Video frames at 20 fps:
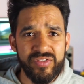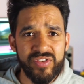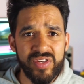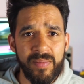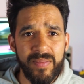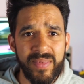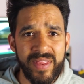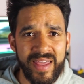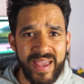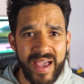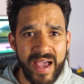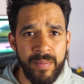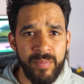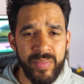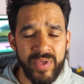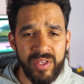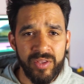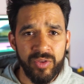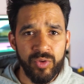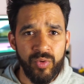of some of the
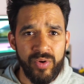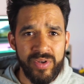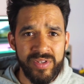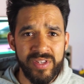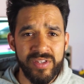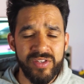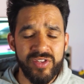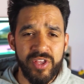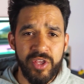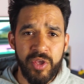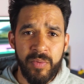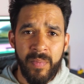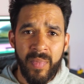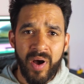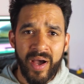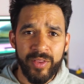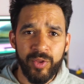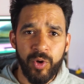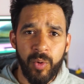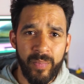ambient noises that you
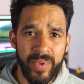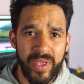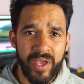might not